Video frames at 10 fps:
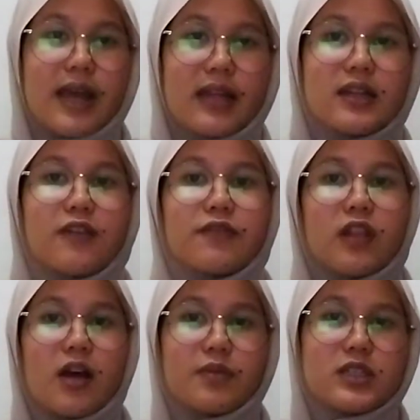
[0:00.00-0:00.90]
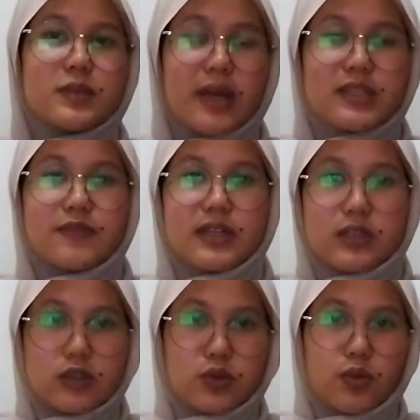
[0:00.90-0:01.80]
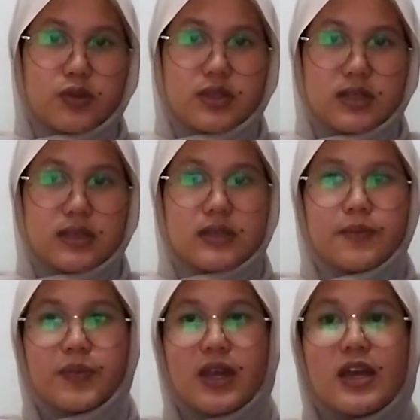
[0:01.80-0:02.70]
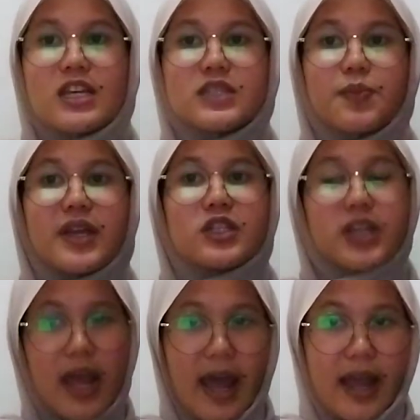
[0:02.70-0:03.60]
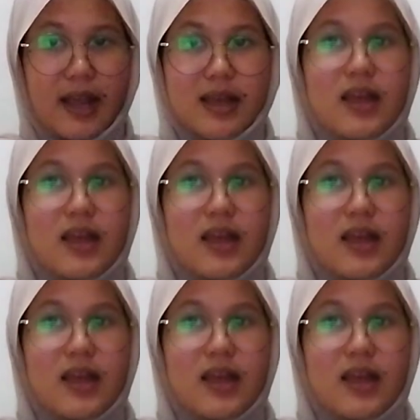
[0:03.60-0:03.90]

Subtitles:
and develop specific discourses. Speech act.